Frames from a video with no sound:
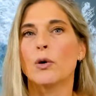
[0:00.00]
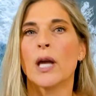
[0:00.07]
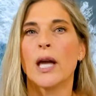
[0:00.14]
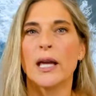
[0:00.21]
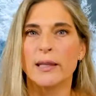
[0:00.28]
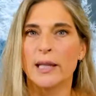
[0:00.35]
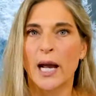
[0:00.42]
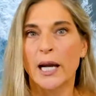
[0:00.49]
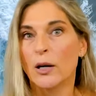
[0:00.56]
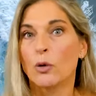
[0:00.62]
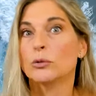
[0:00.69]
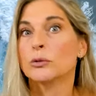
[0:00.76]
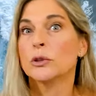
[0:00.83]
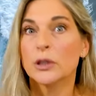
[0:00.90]
okay that i
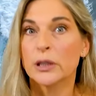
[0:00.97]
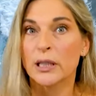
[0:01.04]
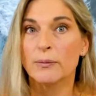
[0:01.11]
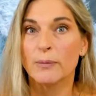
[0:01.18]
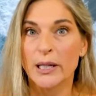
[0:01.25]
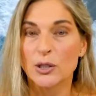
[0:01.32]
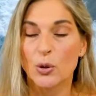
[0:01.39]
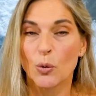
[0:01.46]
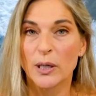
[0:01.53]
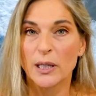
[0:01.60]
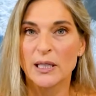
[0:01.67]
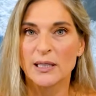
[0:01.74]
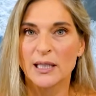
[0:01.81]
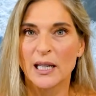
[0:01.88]
don't look in my
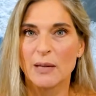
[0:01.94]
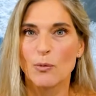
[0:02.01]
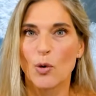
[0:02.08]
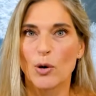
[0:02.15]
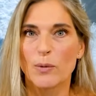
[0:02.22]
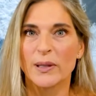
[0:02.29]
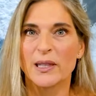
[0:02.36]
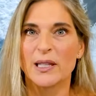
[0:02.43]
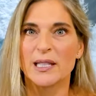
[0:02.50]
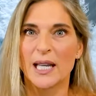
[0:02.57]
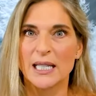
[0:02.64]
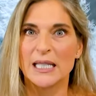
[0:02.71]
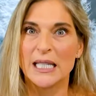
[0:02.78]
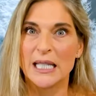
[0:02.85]
20s anymore but this
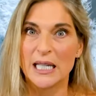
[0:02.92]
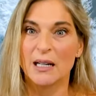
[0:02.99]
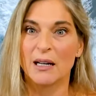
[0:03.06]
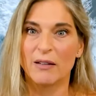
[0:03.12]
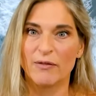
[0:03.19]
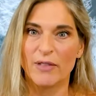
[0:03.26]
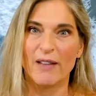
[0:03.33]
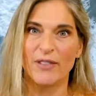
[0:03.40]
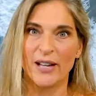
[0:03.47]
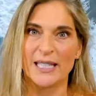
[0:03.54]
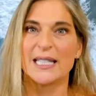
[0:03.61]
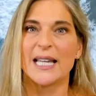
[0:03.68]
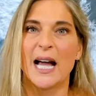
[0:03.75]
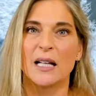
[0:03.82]
idea of that
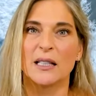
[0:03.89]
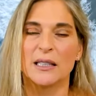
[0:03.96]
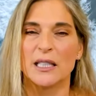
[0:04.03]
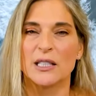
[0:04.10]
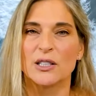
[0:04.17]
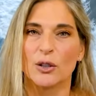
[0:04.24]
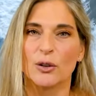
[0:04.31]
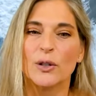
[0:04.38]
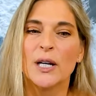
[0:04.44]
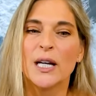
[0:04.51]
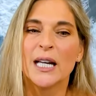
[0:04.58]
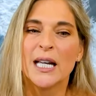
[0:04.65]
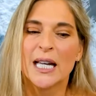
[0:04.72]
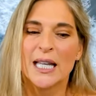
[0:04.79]
vitality so
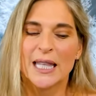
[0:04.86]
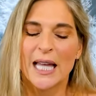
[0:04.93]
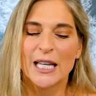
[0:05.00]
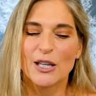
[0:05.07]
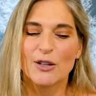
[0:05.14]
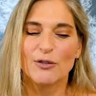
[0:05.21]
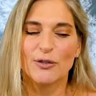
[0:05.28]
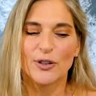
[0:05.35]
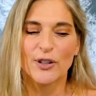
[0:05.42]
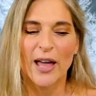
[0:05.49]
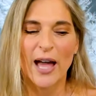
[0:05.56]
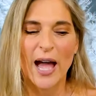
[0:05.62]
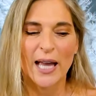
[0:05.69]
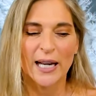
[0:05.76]
thank you for
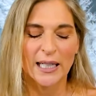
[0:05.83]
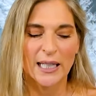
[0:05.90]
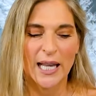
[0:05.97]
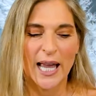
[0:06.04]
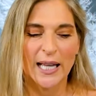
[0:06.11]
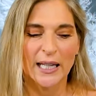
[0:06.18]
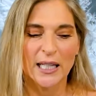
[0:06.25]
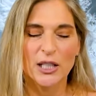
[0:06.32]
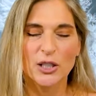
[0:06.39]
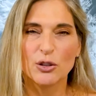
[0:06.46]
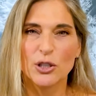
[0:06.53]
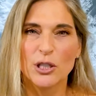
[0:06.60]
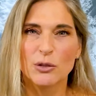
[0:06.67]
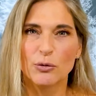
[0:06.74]
that and and can
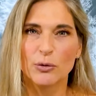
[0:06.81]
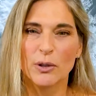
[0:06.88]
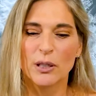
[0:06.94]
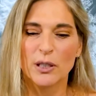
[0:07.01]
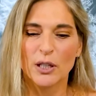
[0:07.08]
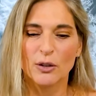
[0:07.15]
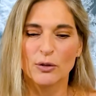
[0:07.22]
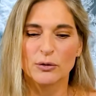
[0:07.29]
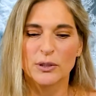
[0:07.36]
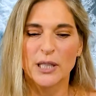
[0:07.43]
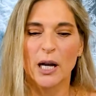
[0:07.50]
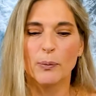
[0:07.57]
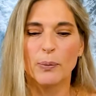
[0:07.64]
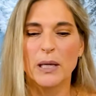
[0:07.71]
you just you know
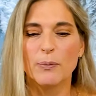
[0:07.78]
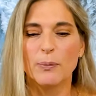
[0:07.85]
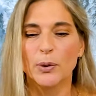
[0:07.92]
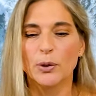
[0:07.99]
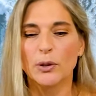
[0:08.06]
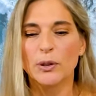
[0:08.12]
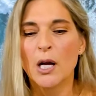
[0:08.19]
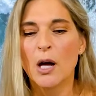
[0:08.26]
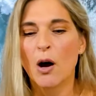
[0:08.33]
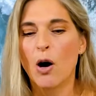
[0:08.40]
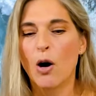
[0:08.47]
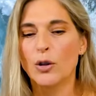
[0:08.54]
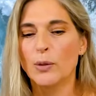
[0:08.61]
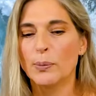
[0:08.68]
tell people
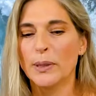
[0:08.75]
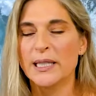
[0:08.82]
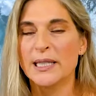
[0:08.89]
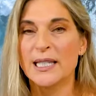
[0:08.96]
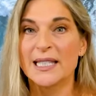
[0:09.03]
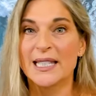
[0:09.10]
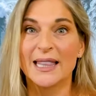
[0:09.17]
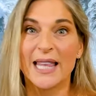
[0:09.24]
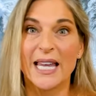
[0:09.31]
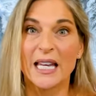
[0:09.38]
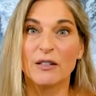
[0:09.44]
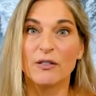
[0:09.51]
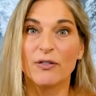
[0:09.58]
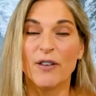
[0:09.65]
all the places that they
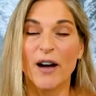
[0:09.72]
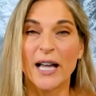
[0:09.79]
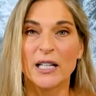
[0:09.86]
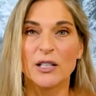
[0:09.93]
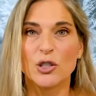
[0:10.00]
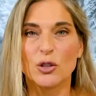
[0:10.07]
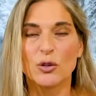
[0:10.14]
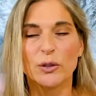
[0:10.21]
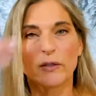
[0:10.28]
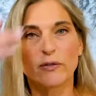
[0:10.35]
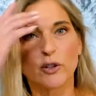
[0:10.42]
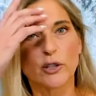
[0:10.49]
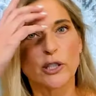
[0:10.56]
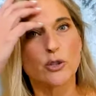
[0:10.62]
can find you and
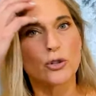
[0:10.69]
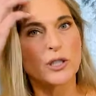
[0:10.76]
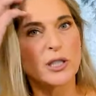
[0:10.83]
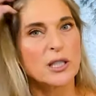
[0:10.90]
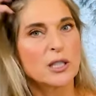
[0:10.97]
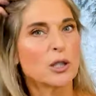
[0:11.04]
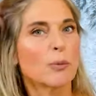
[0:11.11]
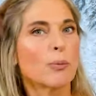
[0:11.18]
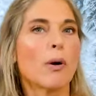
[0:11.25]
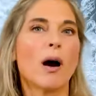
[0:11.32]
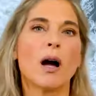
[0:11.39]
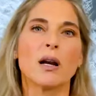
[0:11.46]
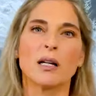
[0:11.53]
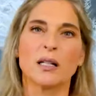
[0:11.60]
if they're interested in your
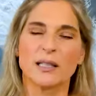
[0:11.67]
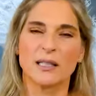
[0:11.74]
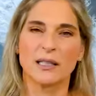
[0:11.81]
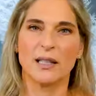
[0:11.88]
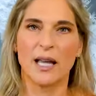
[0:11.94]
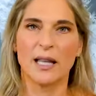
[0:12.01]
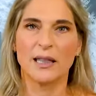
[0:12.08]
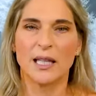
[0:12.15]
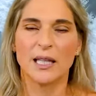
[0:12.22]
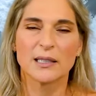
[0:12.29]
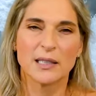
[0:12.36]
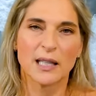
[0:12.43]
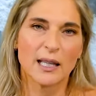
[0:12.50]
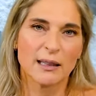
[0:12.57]
products and, and
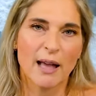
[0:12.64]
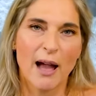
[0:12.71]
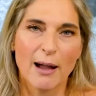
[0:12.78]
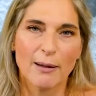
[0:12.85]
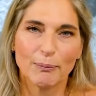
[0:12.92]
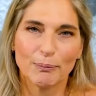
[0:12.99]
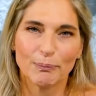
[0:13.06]
things like that